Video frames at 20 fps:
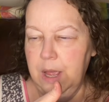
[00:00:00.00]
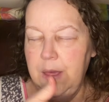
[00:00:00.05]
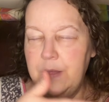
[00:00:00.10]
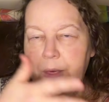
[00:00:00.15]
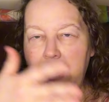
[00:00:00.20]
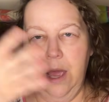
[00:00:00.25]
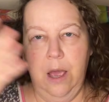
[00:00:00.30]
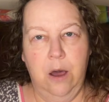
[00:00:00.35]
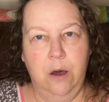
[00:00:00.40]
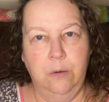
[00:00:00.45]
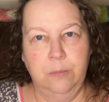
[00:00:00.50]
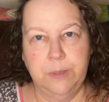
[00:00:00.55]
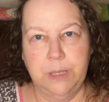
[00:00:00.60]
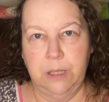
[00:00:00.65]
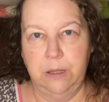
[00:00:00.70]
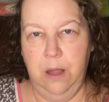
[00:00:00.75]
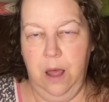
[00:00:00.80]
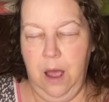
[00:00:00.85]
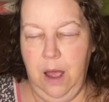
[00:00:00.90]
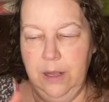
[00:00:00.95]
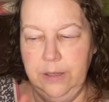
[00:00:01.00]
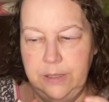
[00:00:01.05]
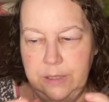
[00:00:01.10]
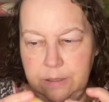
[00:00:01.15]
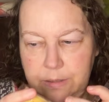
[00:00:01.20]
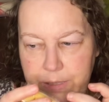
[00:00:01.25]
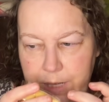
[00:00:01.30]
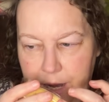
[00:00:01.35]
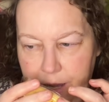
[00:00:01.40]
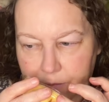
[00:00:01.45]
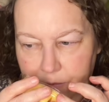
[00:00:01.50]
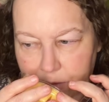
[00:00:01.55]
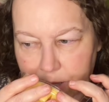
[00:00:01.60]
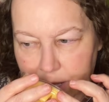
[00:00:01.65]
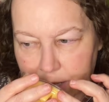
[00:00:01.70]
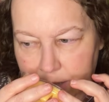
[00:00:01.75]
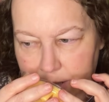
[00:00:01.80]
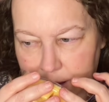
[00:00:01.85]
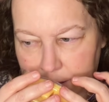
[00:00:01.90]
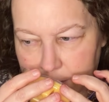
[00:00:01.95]
That helps a lot to have a
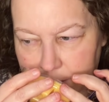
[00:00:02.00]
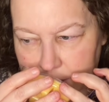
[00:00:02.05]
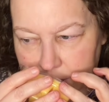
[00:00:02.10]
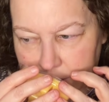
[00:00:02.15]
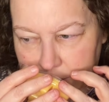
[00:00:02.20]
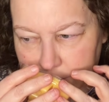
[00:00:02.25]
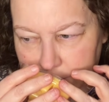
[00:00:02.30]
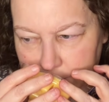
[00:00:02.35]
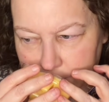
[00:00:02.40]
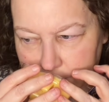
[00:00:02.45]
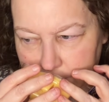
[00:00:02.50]
lot of that melon.